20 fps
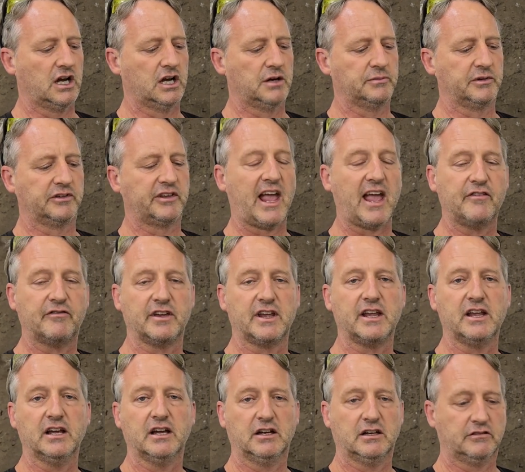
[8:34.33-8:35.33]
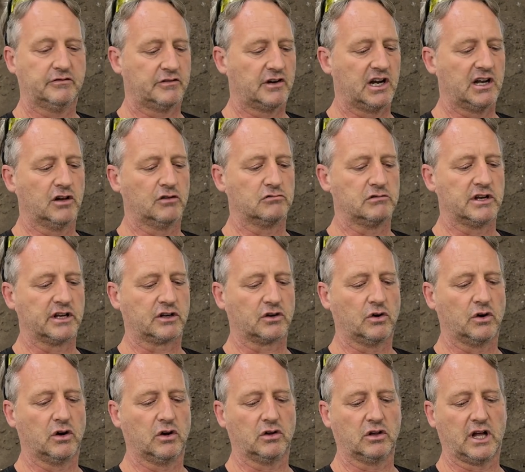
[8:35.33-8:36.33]
It's heavy, very little
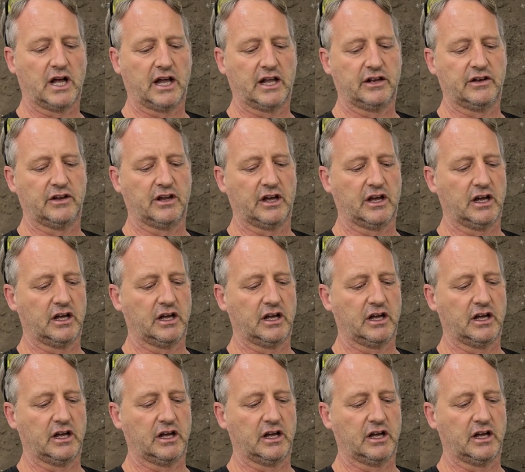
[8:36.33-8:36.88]
recoil, and